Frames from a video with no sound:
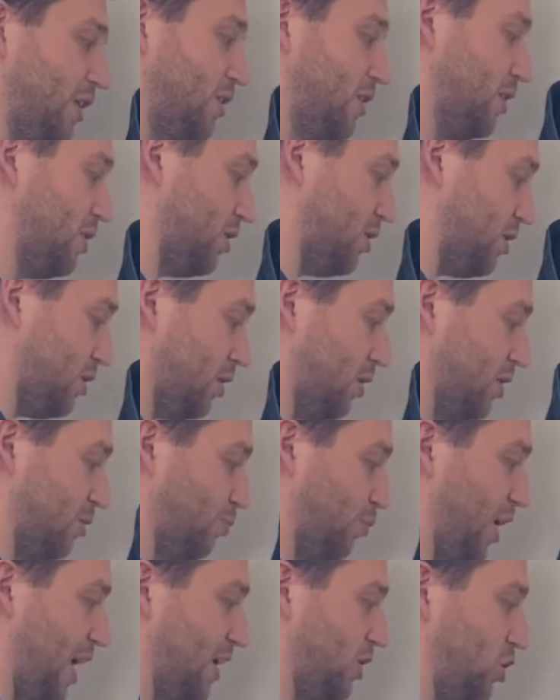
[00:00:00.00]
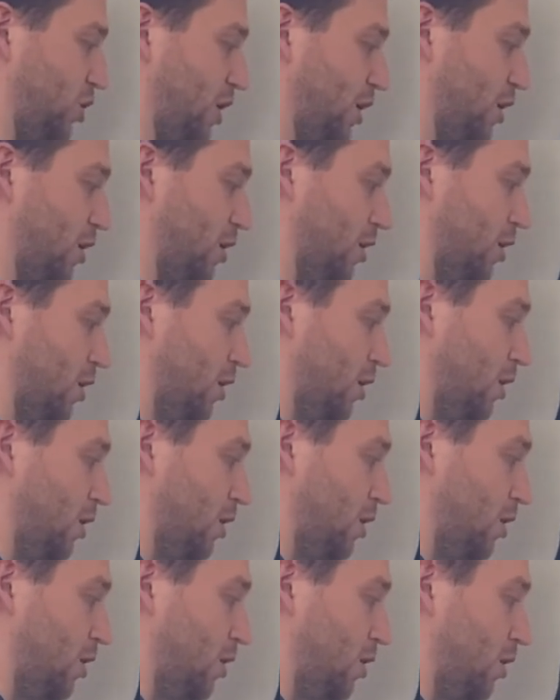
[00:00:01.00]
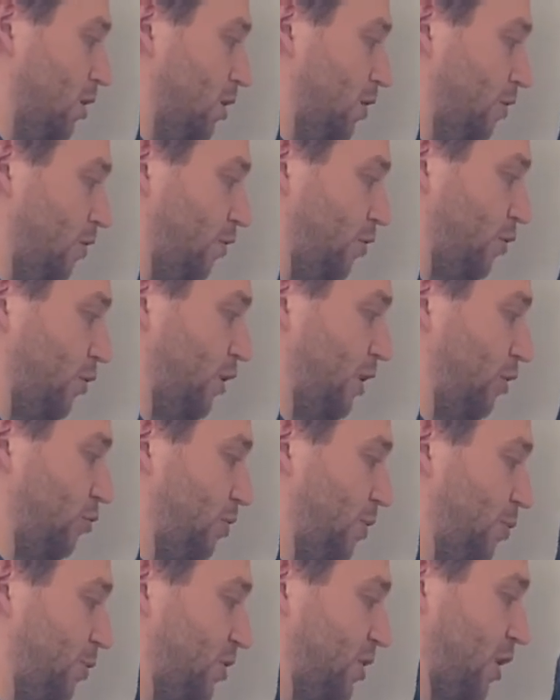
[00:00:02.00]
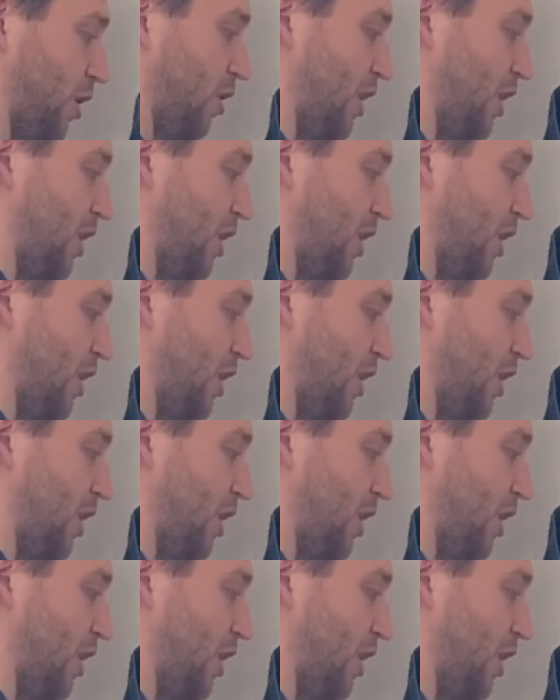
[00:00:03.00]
this branch here, 33% are